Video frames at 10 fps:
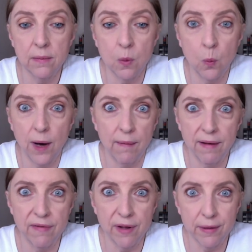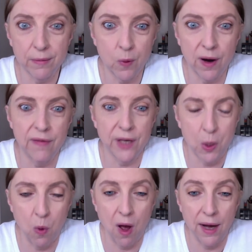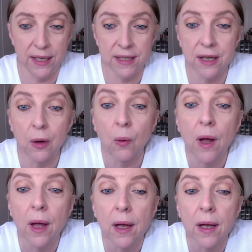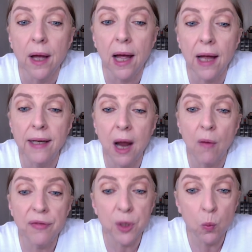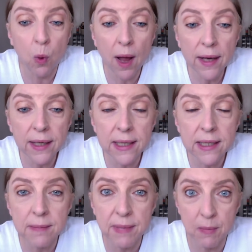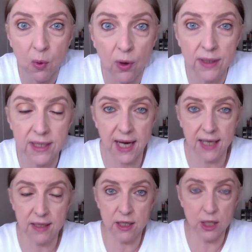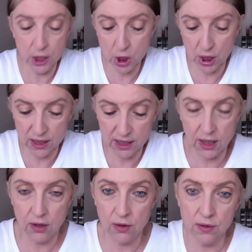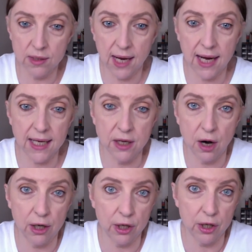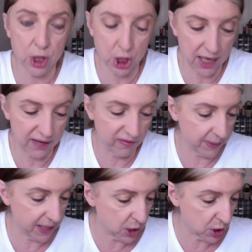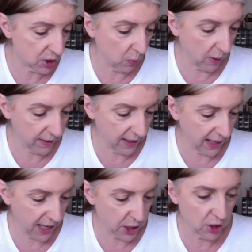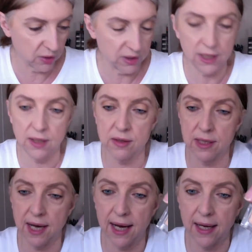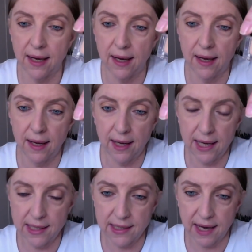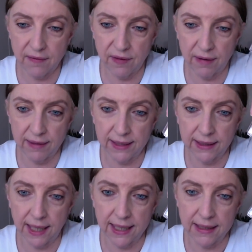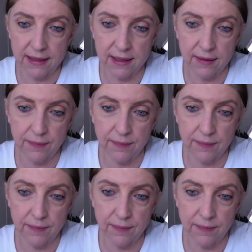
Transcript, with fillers: wherever you wanted to. Now, if you wanted it to be more intense, just use a darker shade of peach. The one that I chose to use today is a very light